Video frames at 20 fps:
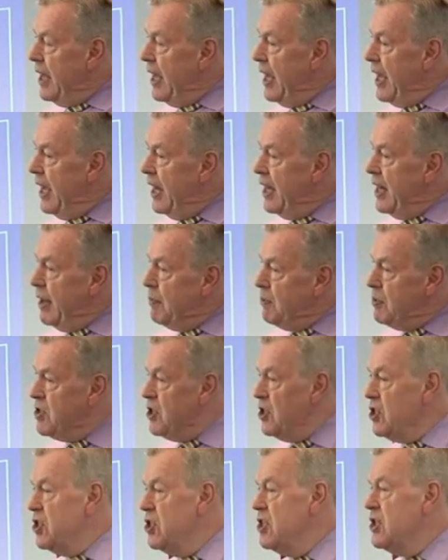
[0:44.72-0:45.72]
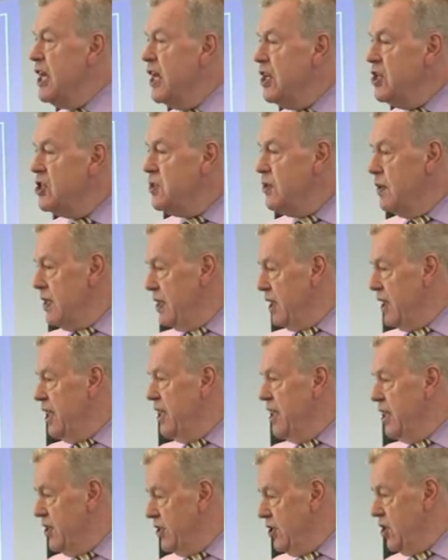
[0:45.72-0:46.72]
And that position tends to indicate
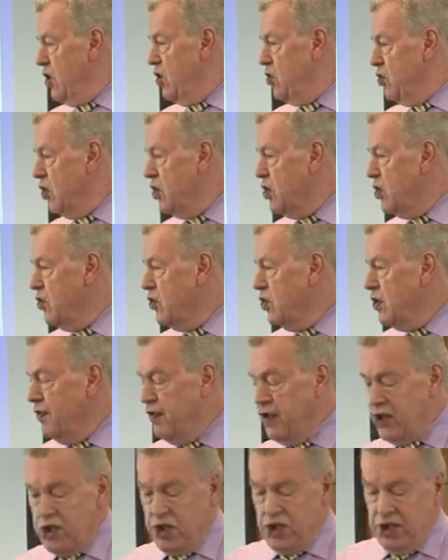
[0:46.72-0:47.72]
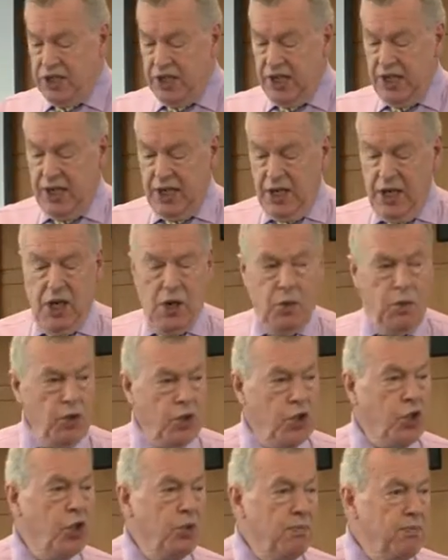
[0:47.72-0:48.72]
there's a nutritional deficiency,
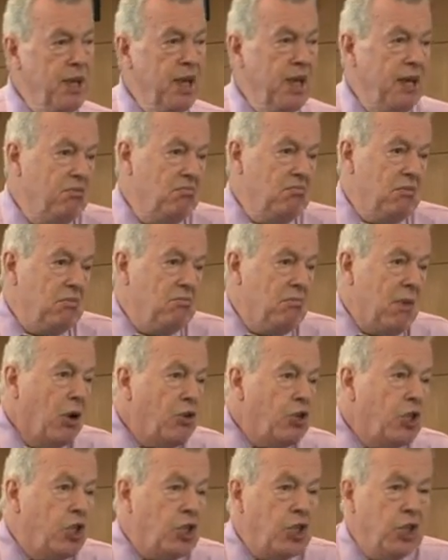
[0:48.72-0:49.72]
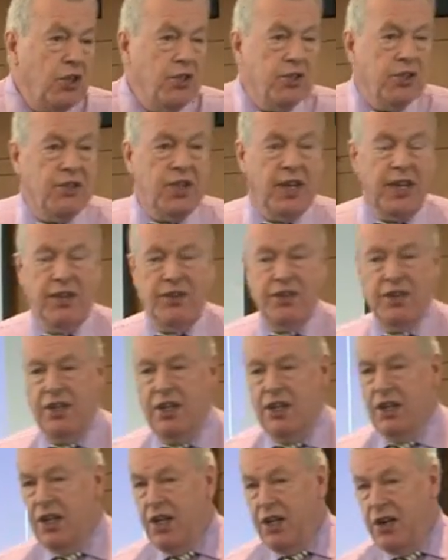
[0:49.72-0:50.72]
which could mean multitude of things.
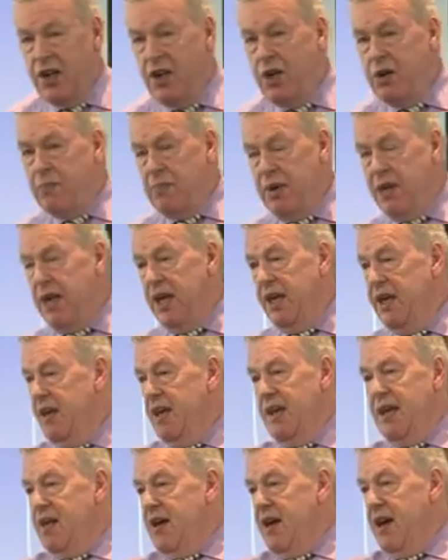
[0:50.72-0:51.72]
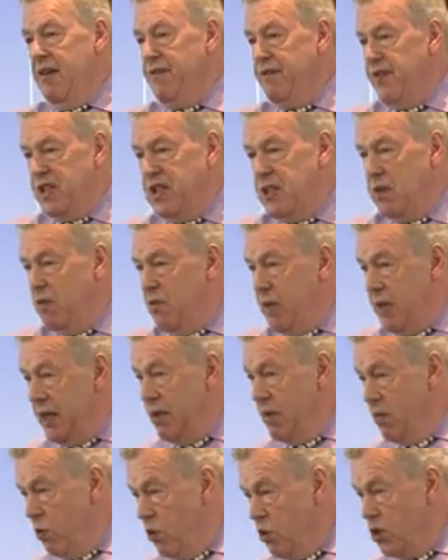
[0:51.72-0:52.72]
It could be a vitamin,
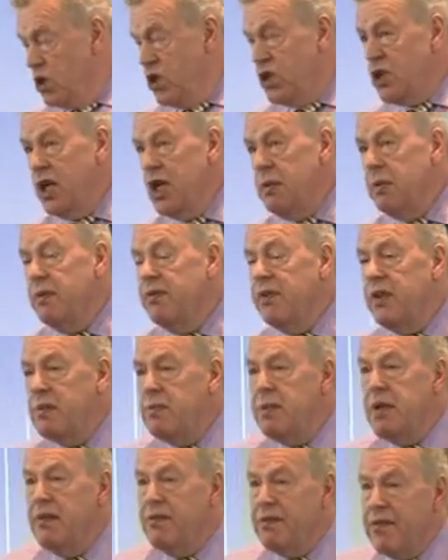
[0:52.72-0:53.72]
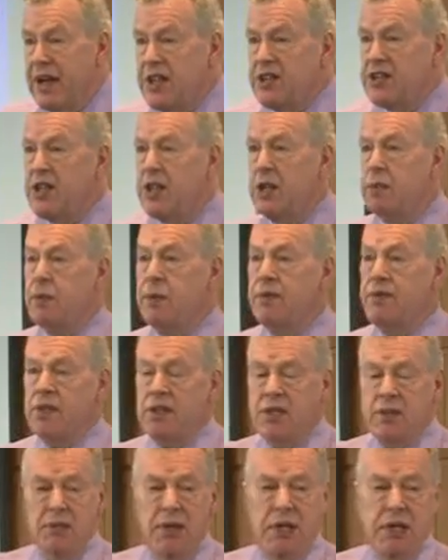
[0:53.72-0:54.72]
a water-soluble vitamin, a fat-soluble
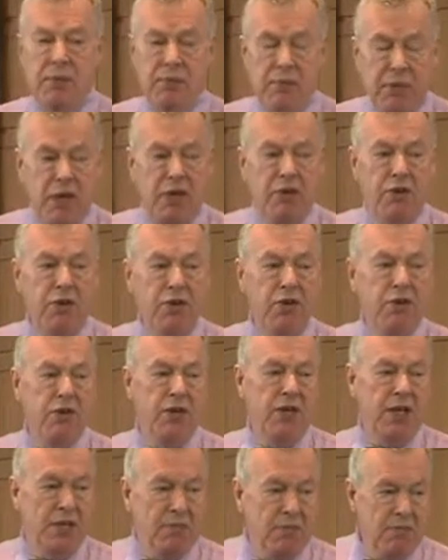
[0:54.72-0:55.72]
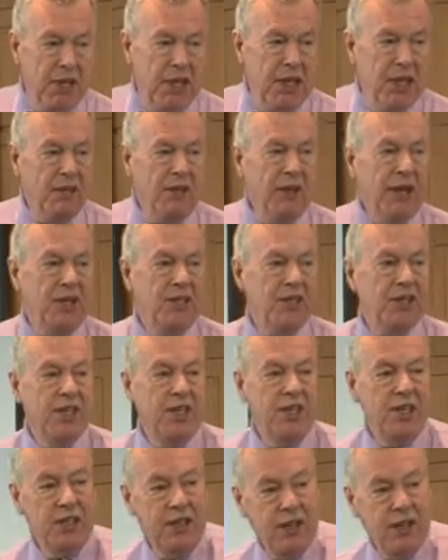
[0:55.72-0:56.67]
vitamin, a mineral, amino acid,